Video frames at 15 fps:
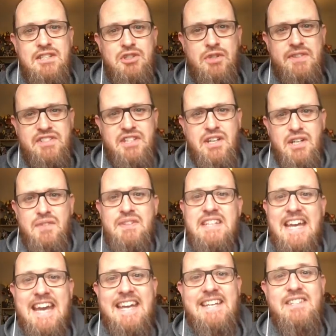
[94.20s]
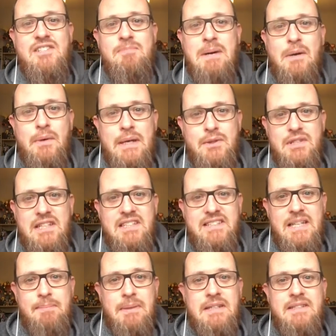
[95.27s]
if I start off in the 80s, back when I was a little
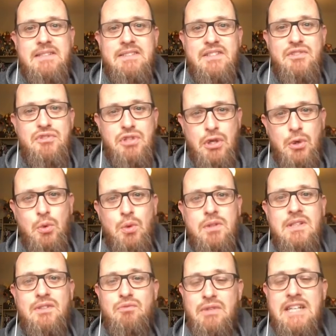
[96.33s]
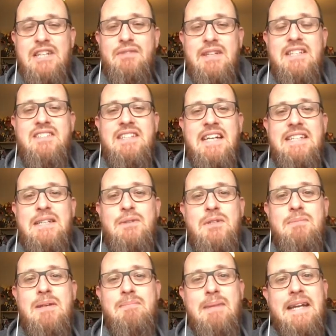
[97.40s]
nipper, there's two that really stand out in
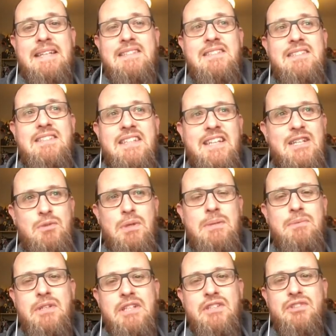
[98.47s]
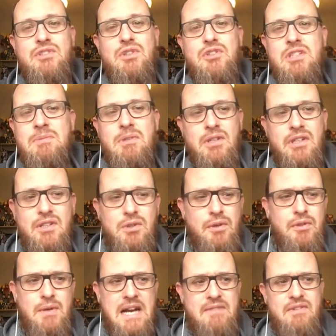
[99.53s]
my mind. And that's what I'm going to discuss. I'm not going to go
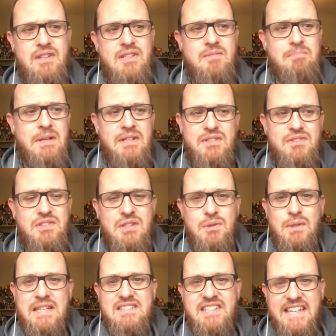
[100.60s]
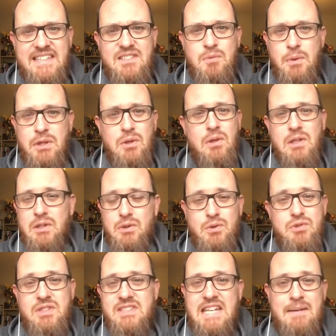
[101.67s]
through everything because, you know, as kids, we all
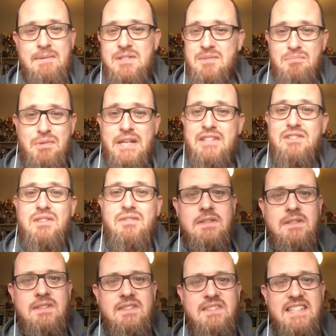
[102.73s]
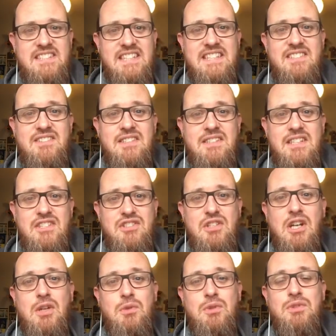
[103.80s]
lose and damage and break stuff. This is a
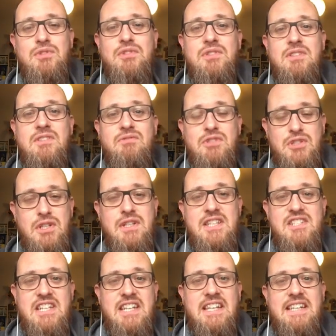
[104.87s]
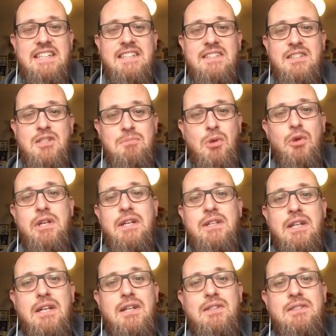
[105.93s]
Star Wars Return of the Jedi Gamorrean
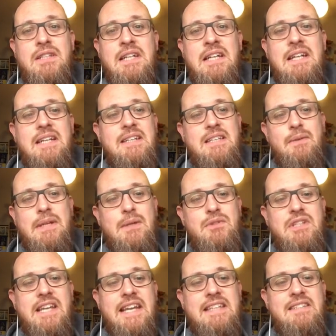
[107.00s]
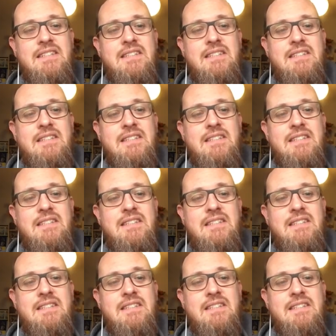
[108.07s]
Guard. Now when I was a kid,